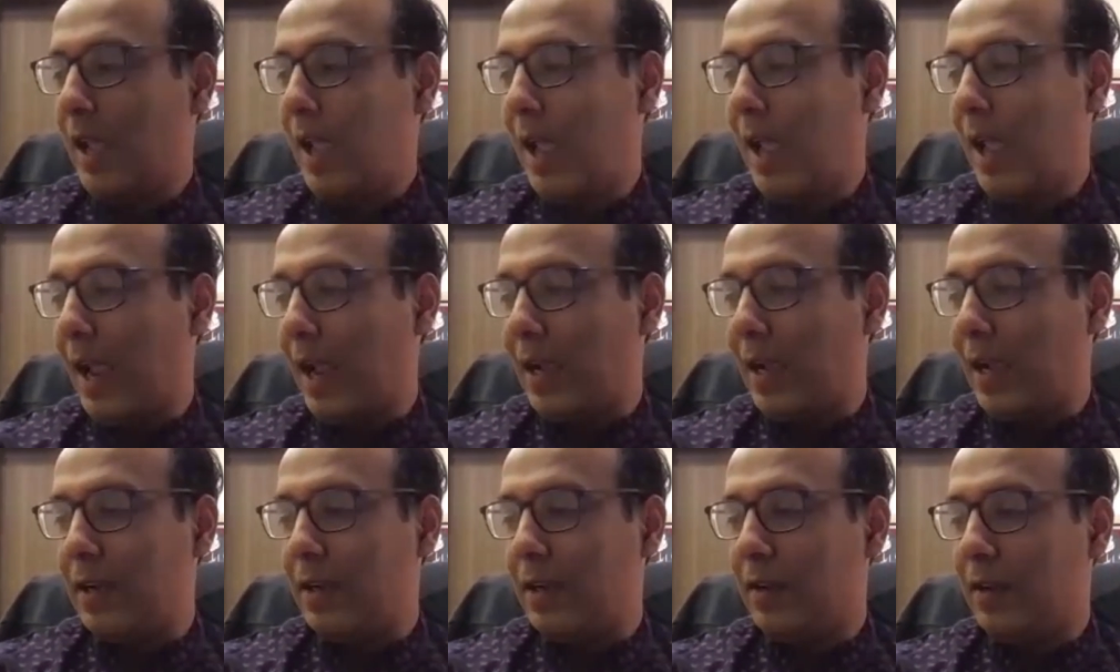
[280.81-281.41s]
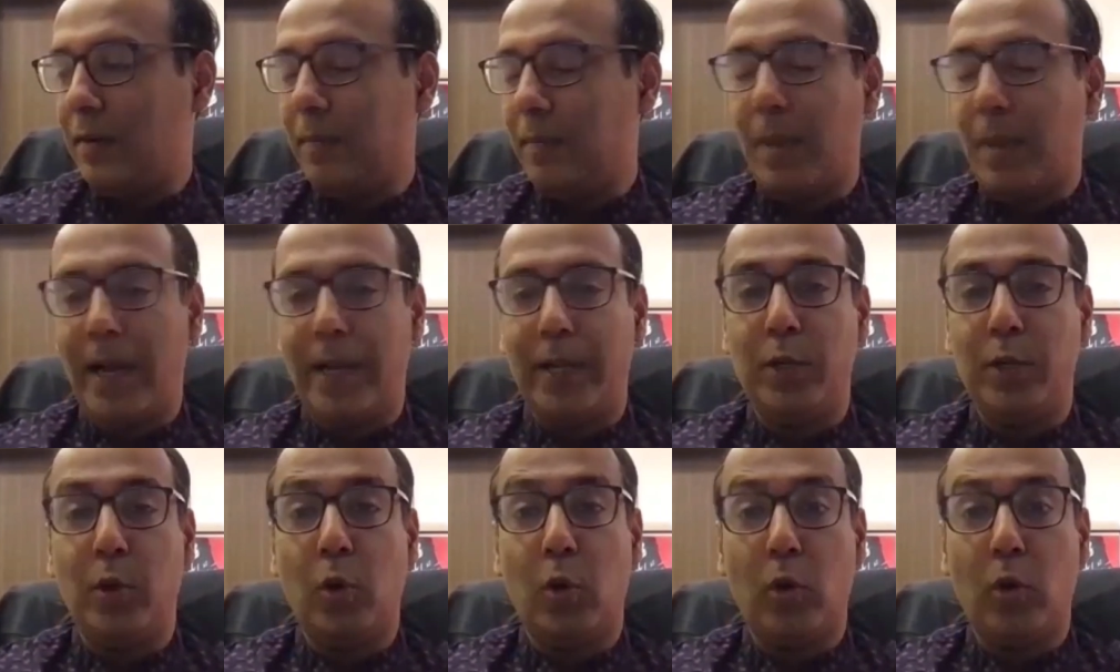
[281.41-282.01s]
and
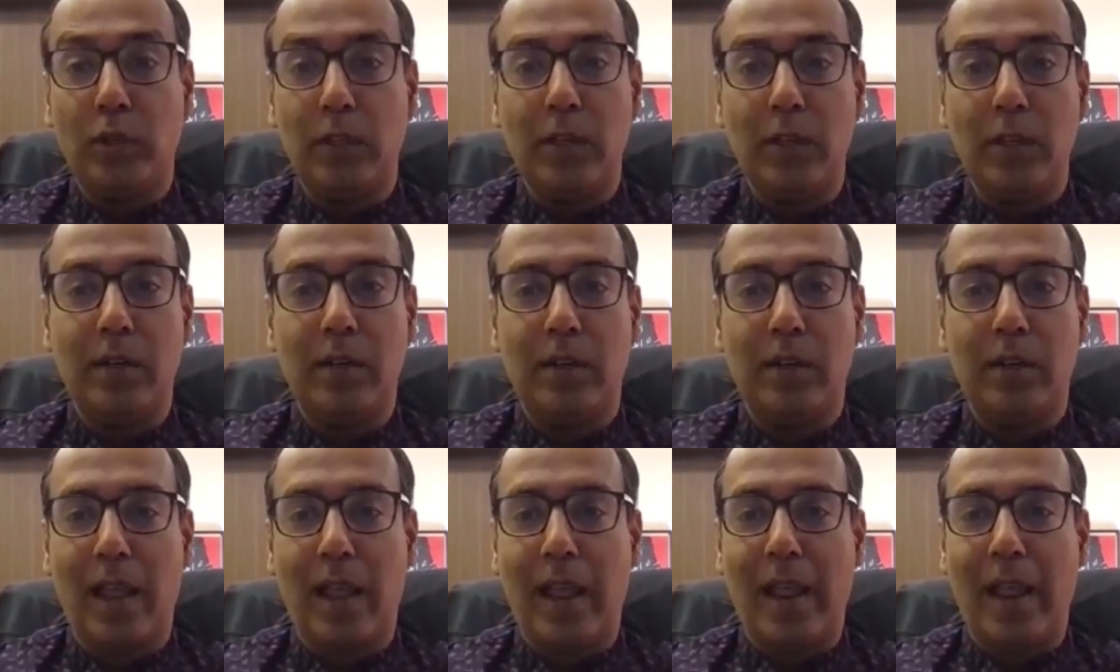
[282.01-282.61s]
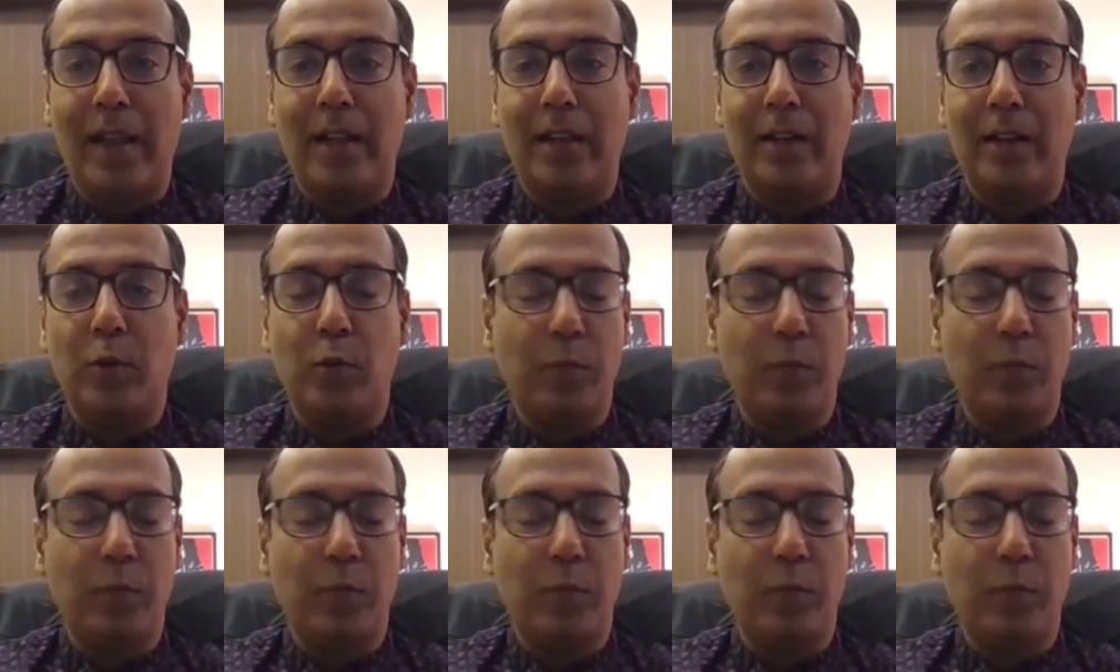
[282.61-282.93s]
my daughter had,